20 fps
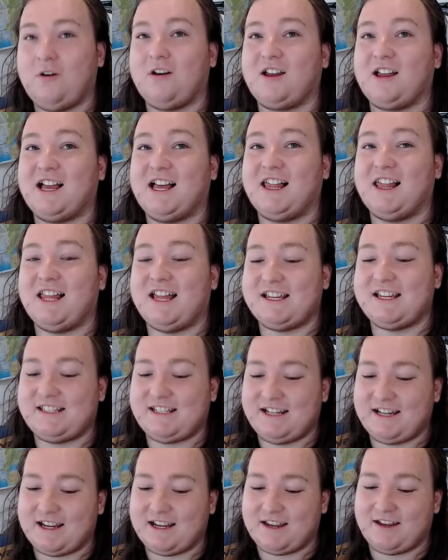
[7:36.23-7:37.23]

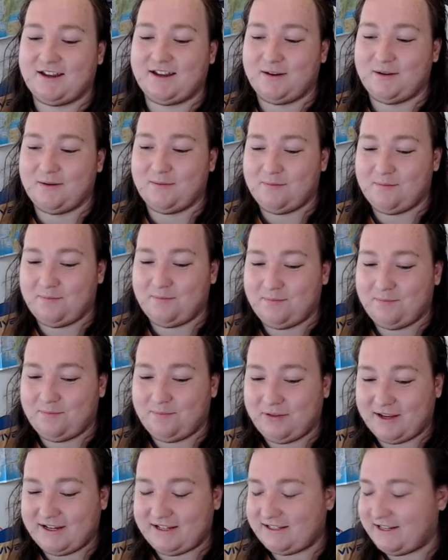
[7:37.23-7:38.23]
classic
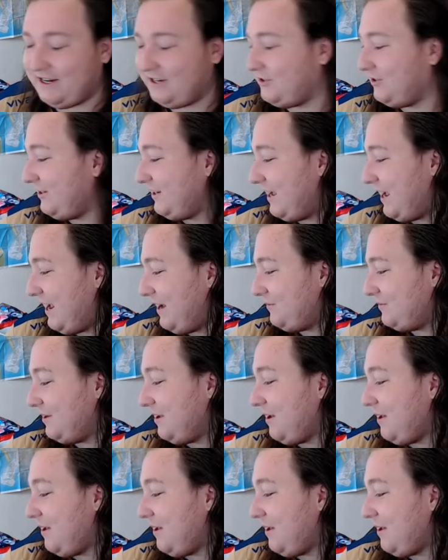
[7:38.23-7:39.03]
PlayStation games.